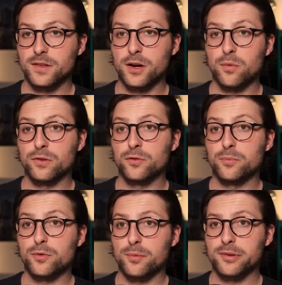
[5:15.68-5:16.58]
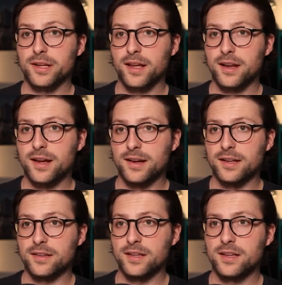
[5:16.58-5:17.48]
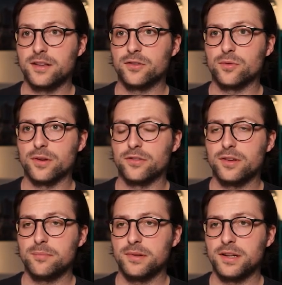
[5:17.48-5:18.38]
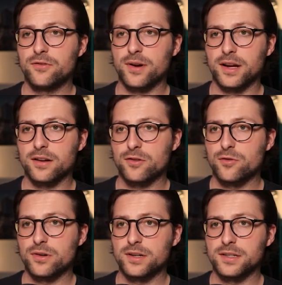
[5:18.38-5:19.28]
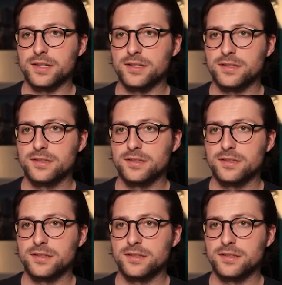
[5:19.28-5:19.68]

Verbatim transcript: Now I want to properly align it, so I simply drag it accordingly.